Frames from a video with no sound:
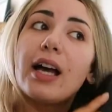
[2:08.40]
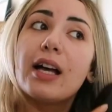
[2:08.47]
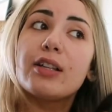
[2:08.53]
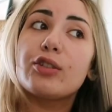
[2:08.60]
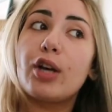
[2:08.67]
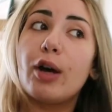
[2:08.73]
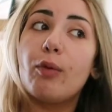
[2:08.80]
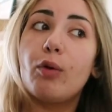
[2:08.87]

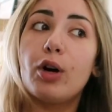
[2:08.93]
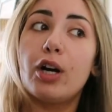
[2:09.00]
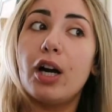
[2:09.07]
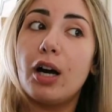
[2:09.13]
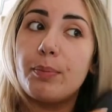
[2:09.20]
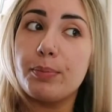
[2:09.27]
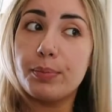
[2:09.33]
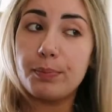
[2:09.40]
so I woke
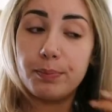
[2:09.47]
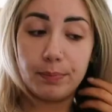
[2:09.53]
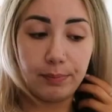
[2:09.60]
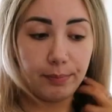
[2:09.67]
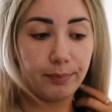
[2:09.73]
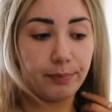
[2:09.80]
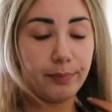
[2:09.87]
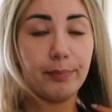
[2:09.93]
up
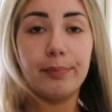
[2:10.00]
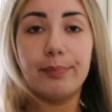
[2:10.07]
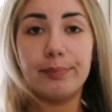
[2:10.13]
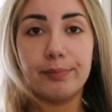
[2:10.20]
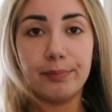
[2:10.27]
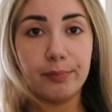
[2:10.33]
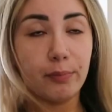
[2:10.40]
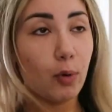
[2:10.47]

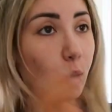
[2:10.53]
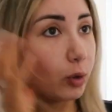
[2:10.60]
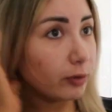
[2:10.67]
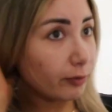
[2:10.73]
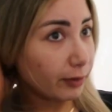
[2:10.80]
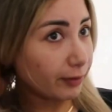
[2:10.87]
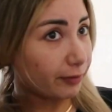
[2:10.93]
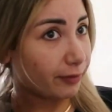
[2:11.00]
more
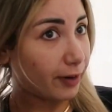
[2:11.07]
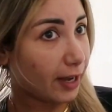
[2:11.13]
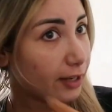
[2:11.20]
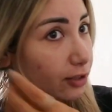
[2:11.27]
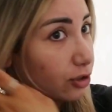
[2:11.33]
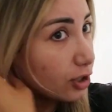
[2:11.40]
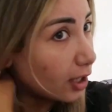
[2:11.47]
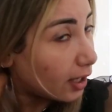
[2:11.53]

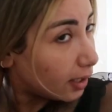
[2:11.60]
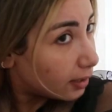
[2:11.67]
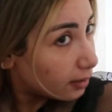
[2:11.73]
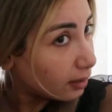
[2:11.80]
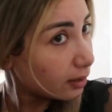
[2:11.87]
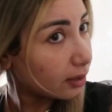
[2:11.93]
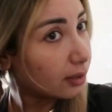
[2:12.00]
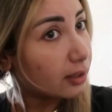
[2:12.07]
refreshed
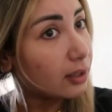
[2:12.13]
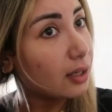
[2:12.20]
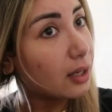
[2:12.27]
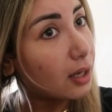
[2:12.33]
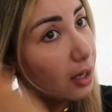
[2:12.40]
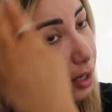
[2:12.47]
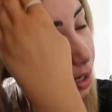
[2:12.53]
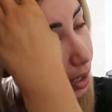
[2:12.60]
than
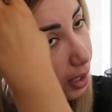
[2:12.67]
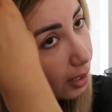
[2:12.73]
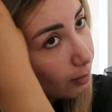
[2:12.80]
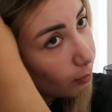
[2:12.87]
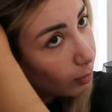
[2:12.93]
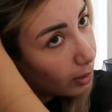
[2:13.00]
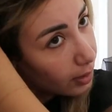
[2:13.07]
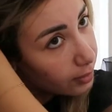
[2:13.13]
I
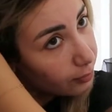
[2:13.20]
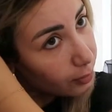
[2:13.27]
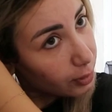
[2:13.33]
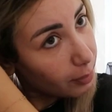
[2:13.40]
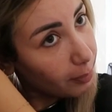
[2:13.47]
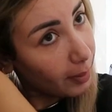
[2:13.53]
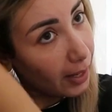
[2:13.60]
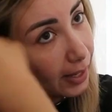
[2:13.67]
was for
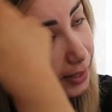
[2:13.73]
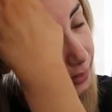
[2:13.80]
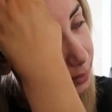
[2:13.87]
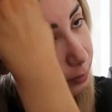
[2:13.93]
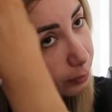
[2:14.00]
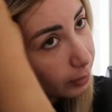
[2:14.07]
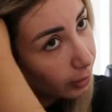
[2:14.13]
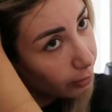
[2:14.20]
the
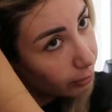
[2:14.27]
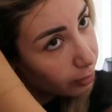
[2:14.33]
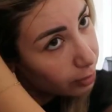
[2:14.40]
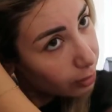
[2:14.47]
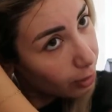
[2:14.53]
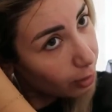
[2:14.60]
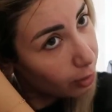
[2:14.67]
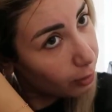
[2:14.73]
past week or
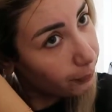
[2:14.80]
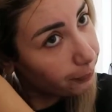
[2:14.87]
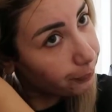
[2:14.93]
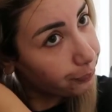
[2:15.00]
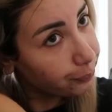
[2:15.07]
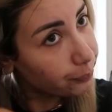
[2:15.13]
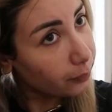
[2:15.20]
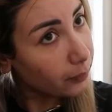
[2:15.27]
so
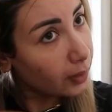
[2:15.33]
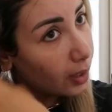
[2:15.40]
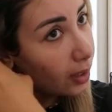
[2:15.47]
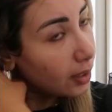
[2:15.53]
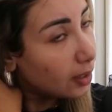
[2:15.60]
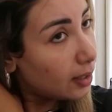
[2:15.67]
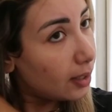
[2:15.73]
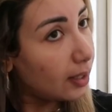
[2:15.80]

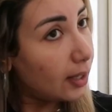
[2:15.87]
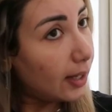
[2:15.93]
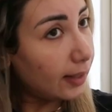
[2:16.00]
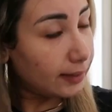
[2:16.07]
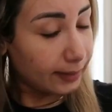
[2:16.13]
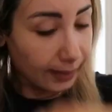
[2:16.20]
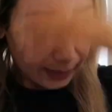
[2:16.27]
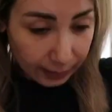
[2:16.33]

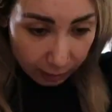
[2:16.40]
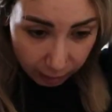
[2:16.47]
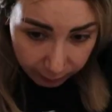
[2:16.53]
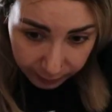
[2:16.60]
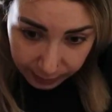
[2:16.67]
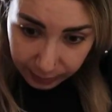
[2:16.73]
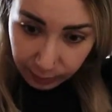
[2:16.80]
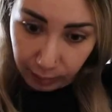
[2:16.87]
and then
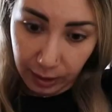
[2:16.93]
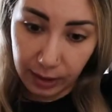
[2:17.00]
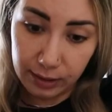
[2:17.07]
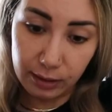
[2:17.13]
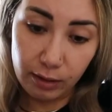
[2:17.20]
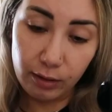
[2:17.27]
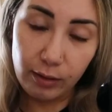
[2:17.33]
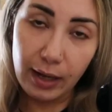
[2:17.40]
obviously you guys
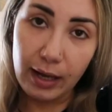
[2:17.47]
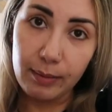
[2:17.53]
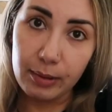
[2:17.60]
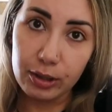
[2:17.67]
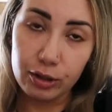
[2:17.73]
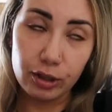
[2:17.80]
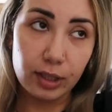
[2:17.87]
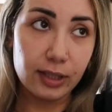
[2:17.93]
know how
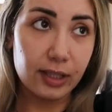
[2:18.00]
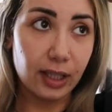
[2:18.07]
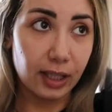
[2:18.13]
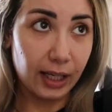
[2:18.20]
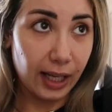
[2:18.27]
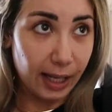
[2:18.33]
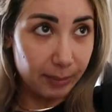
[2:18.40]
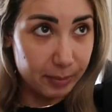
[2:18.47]
much the sun
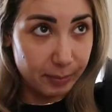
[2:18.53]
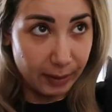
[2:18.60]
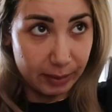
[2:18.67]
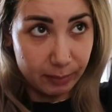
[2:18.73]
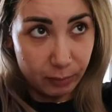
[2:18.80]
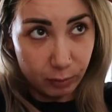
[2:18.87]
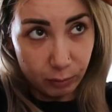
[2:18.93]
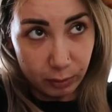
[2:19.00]
helps my
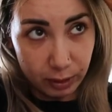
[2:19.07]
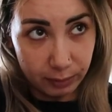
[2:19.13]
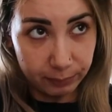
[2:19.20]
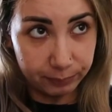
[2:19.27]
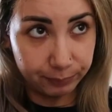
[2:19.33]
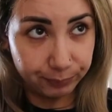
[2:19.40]
mood